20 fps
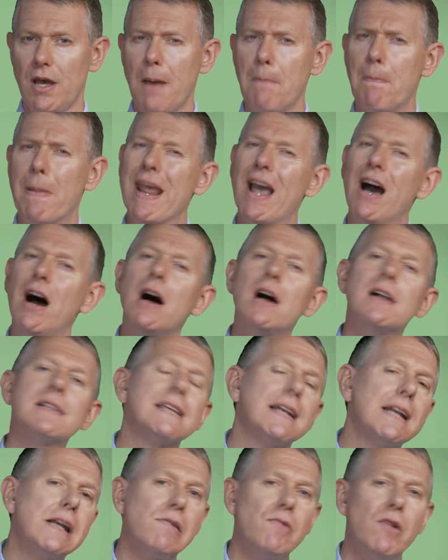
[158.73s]
Be
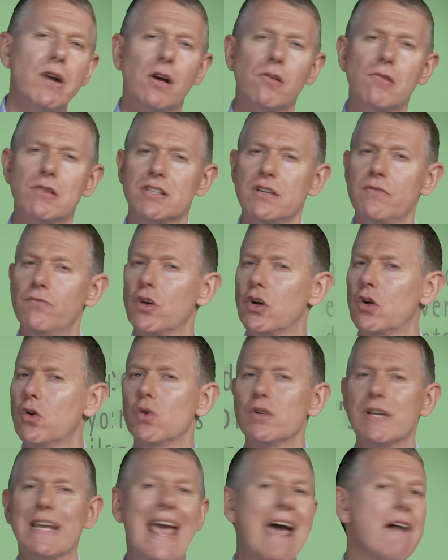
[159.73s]
utterly rigorous in
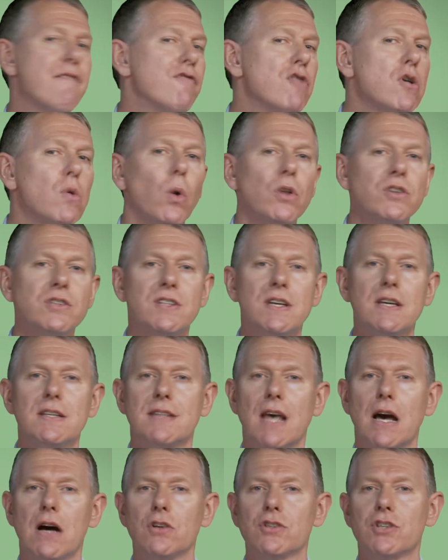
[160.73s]
recording everyone's
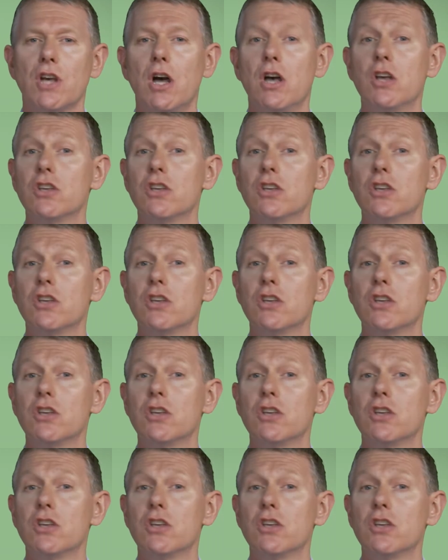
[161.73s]
details